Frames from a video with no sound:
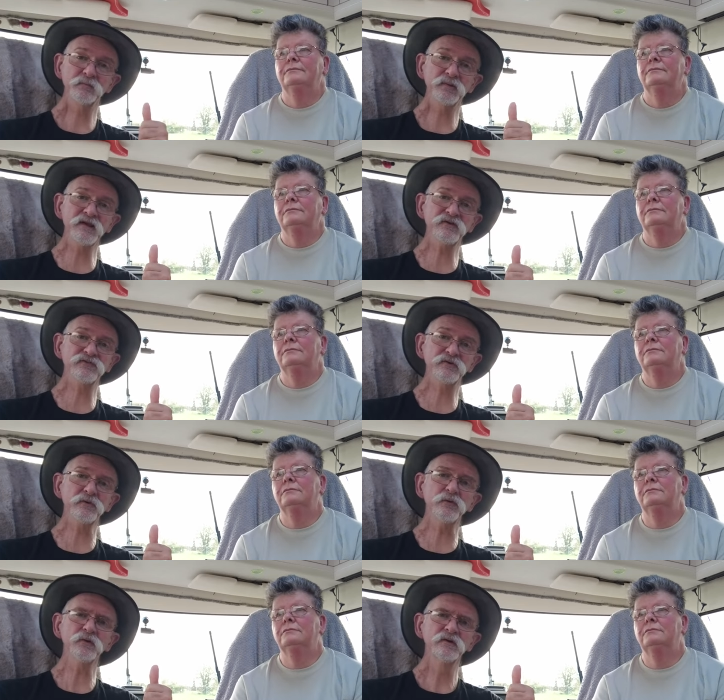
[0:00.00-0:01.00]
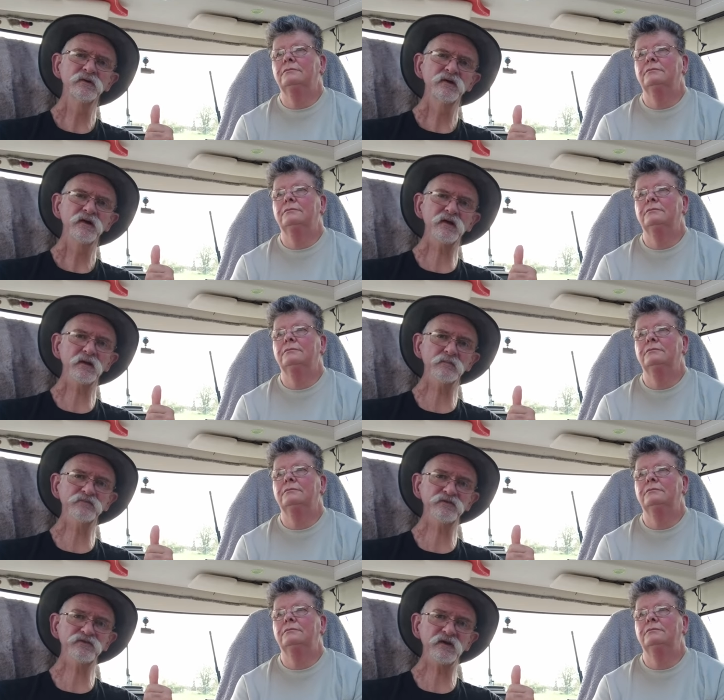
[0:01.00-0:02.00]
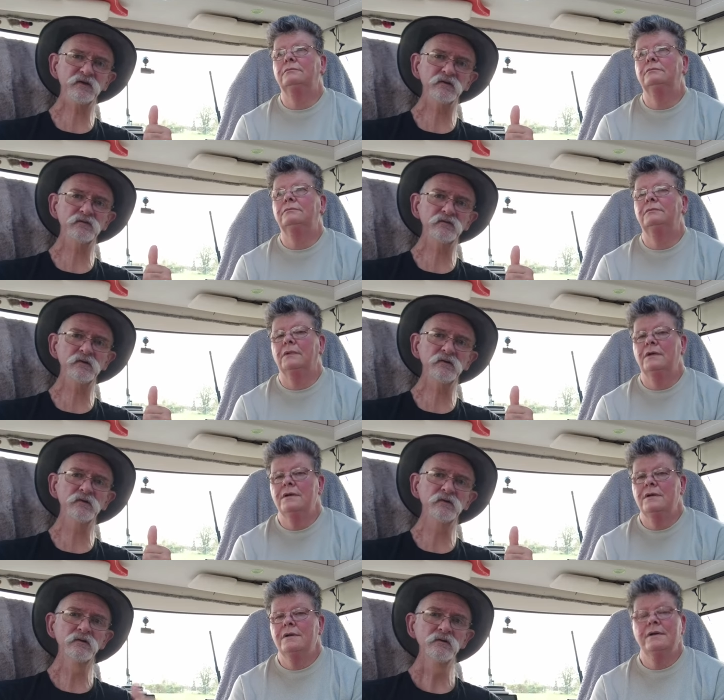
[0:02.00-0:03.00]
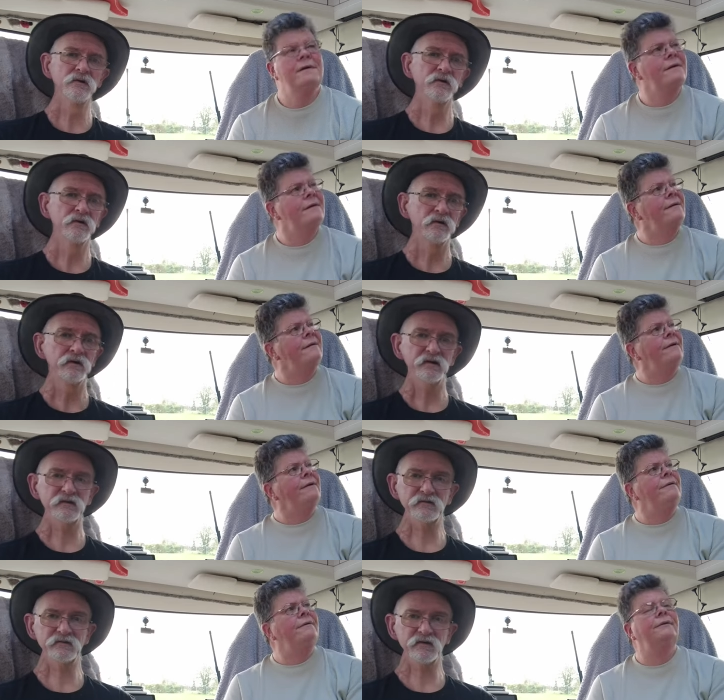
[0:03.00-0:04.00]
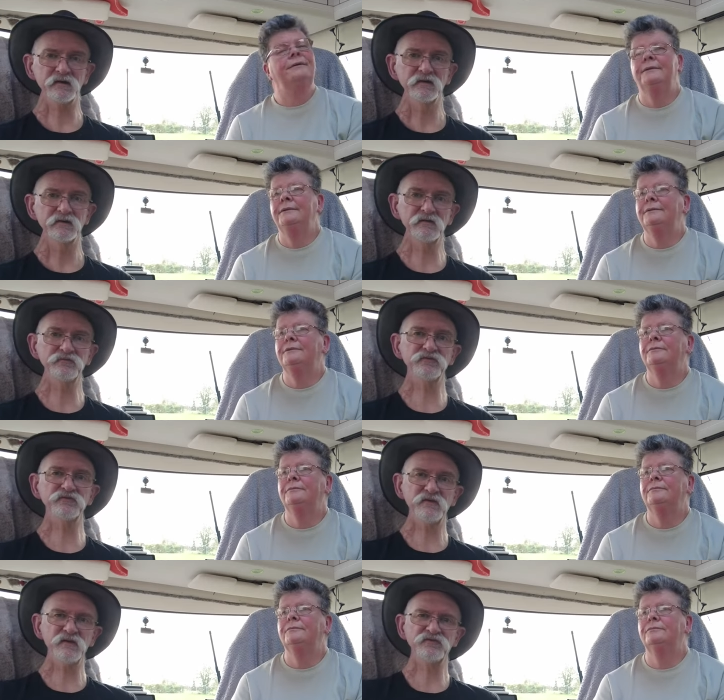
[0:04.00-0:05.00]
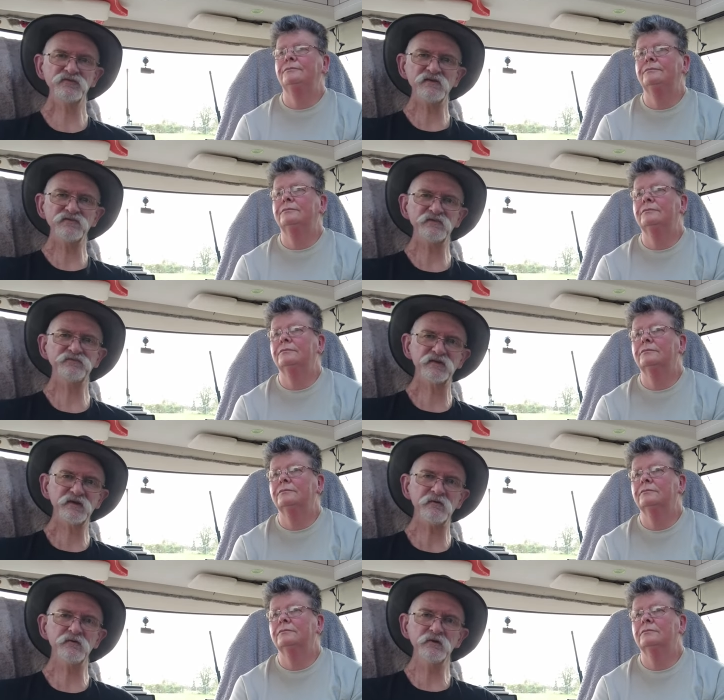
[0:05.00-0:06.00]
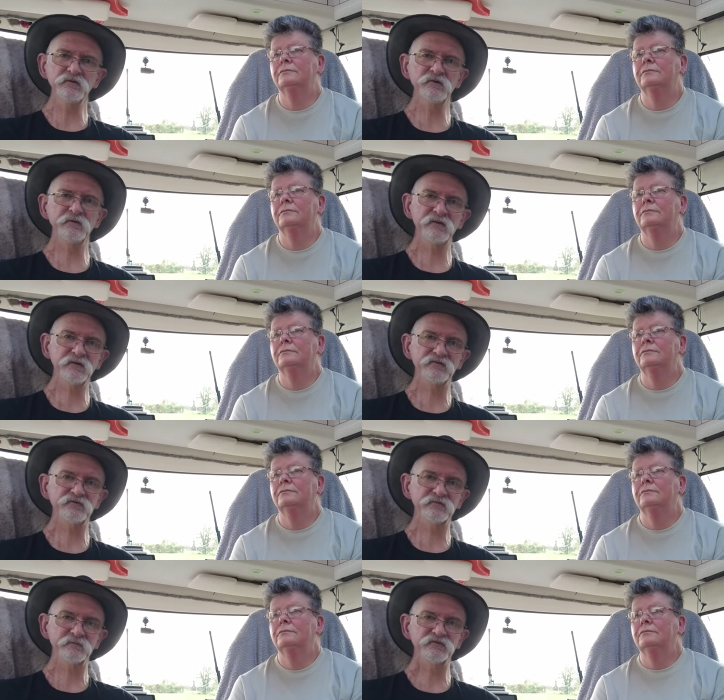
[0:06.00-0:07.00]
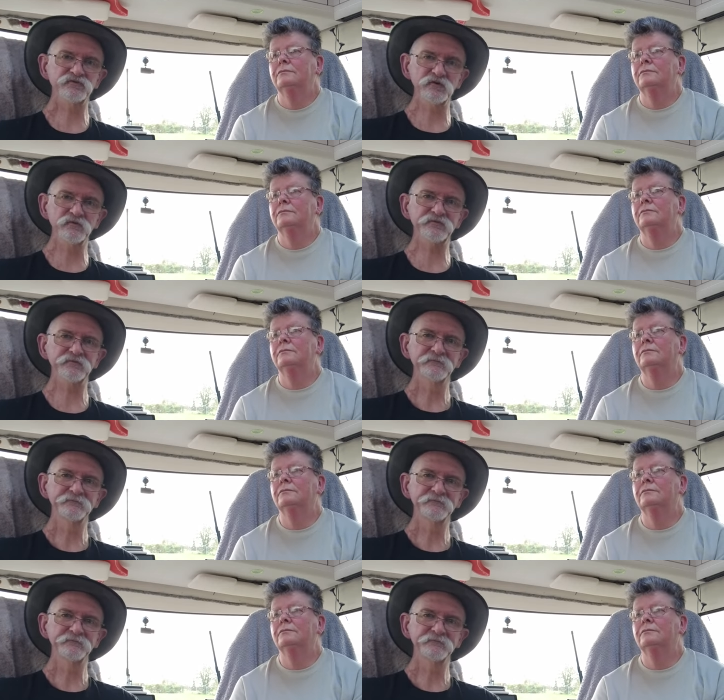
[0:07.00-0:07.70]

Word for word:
Speaker 1: please do. It helps the channel grow. It uh, gives us an incentive to carry on doing this stuff.